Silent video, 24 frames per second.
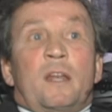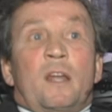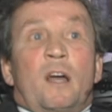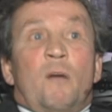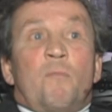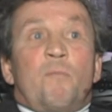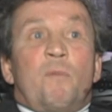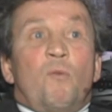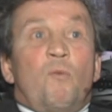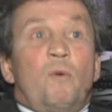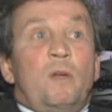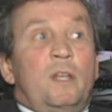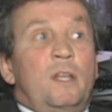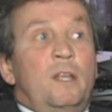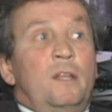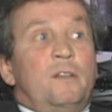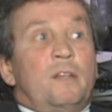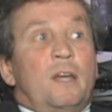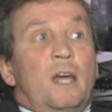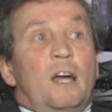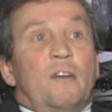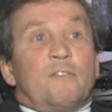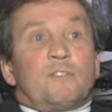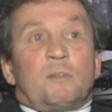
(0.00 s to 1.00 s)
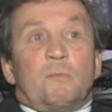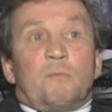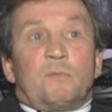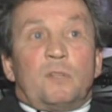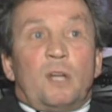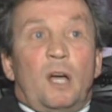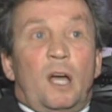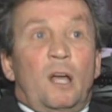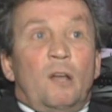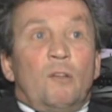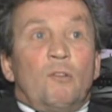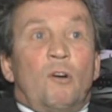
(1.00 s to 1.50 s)
now, but we need to have some
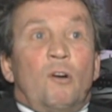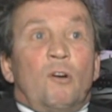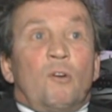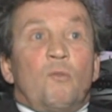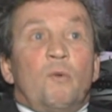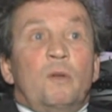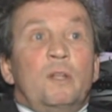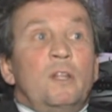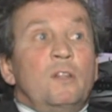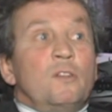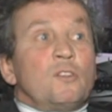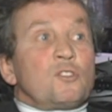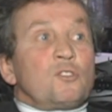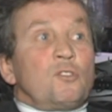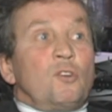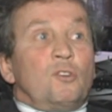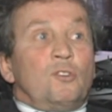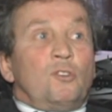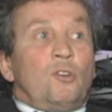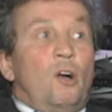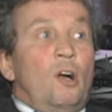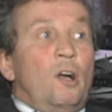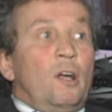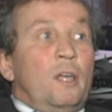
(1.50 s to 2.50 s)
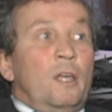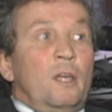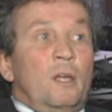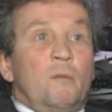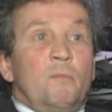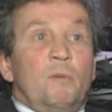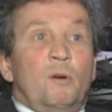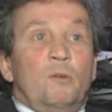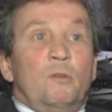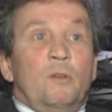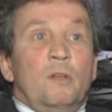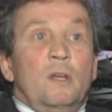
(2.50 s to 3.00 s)
dialogue. We need to start talking
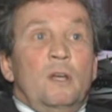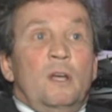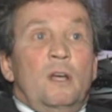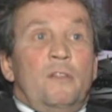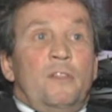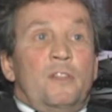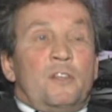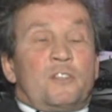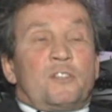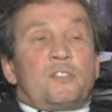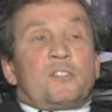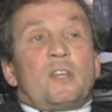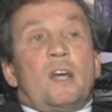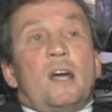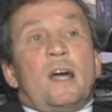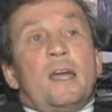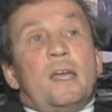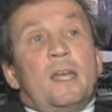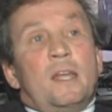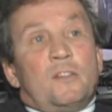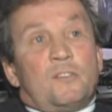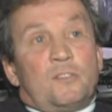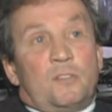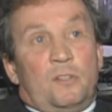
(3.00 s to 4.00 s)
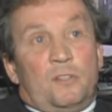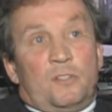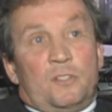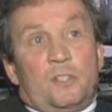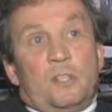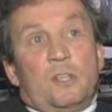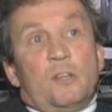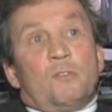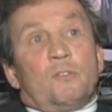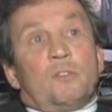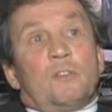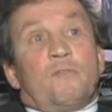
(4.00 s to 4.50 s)
about the science and
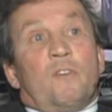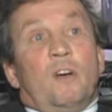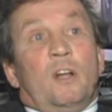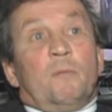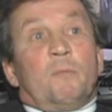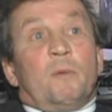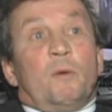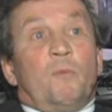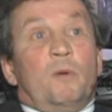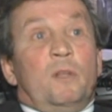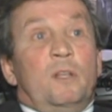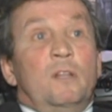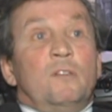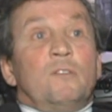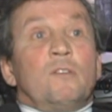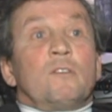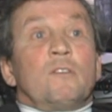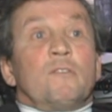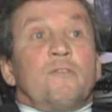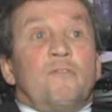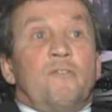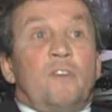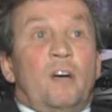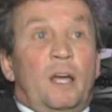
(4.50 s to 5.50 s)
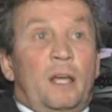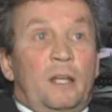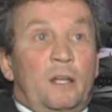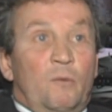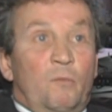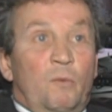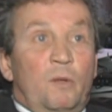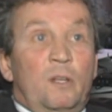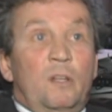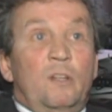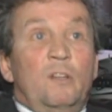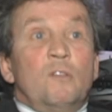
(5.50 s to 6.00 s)
skill development. We need to define
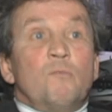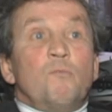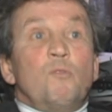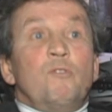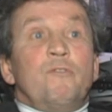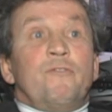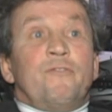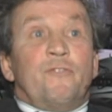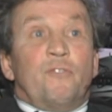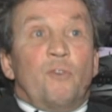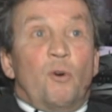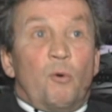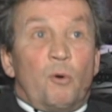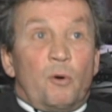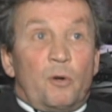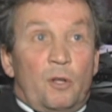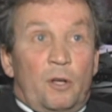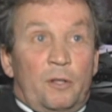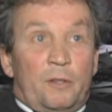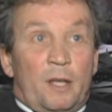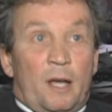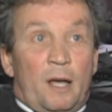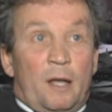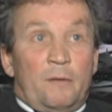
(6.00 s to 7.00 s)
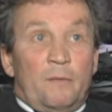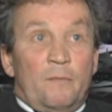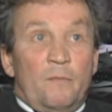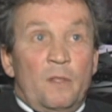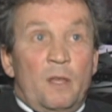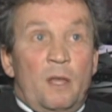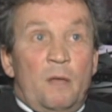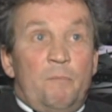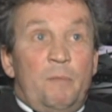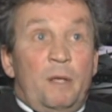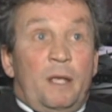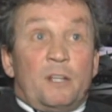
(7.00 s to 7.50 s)
it. We need to move forward on that
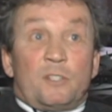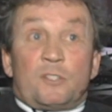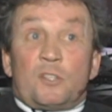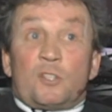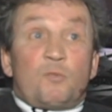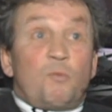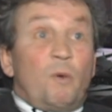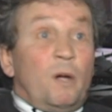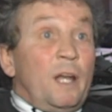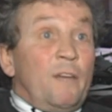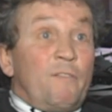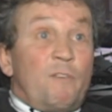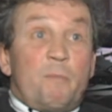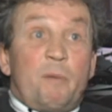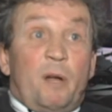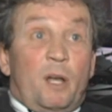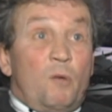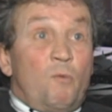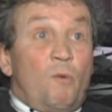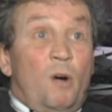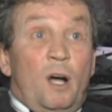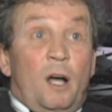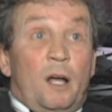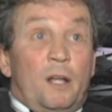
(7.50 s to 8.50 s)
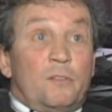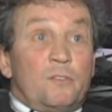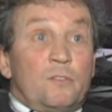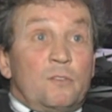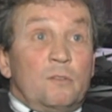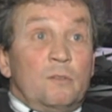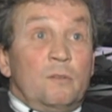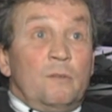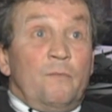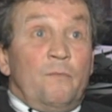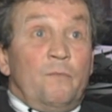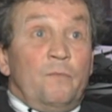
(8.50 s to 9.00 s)
because it's what everybody
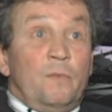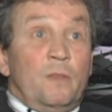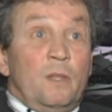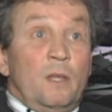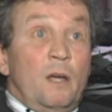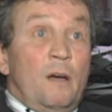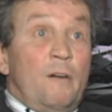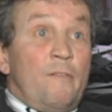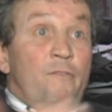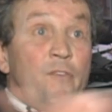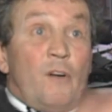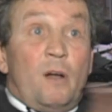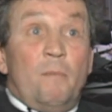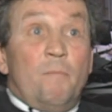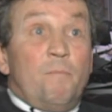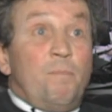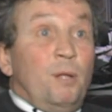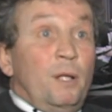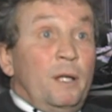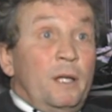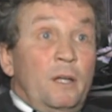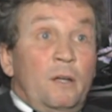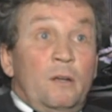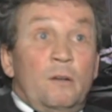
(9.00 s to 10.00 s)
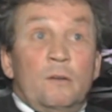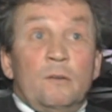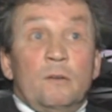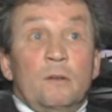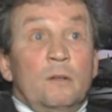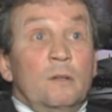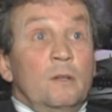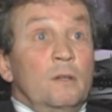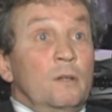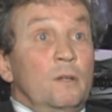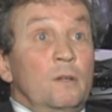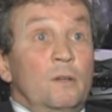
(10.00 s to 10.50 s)
wants. From player
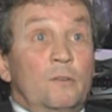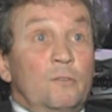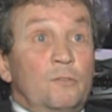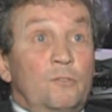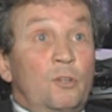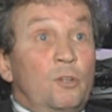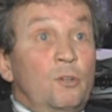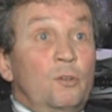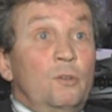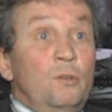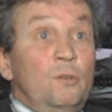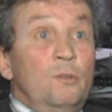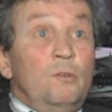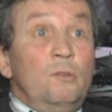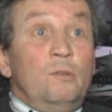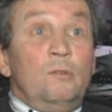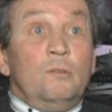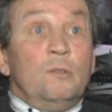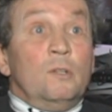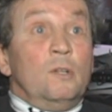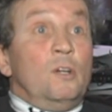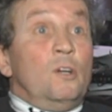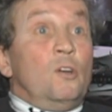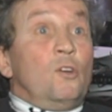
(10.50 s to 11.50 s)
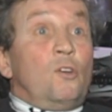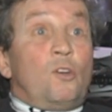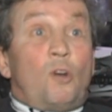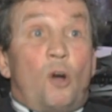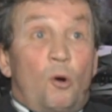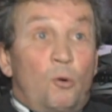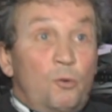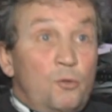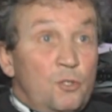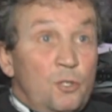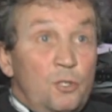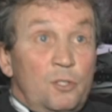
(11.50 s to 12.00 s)
to
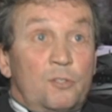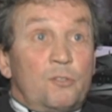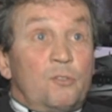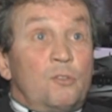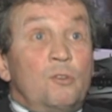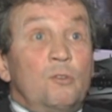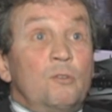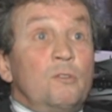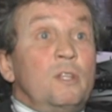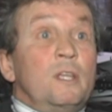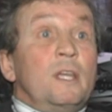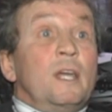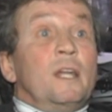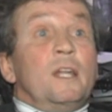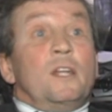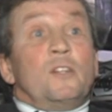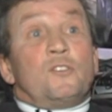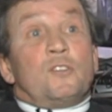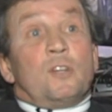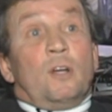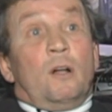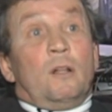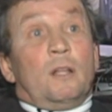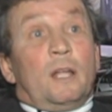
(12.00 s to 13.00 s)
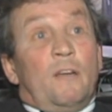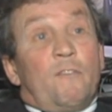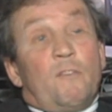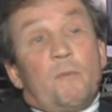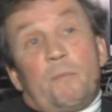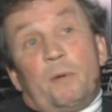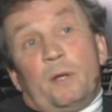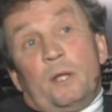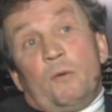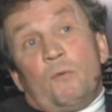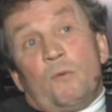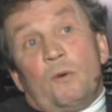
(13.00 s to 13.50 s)
coaches to the NHL.
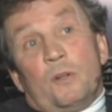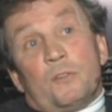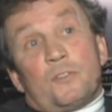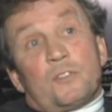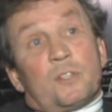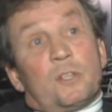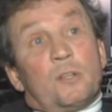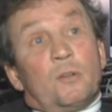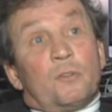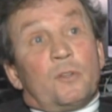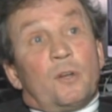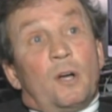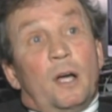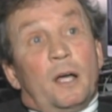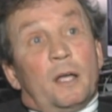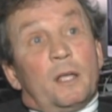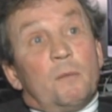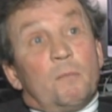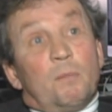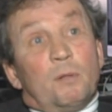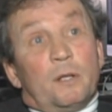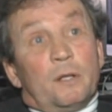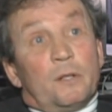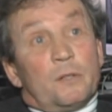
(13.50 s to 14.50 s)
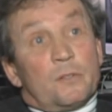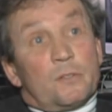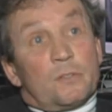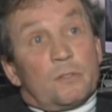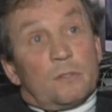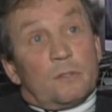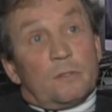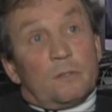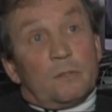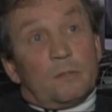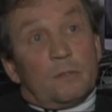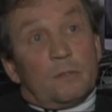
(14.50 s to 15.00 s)
Everybody wants skilled hockey players.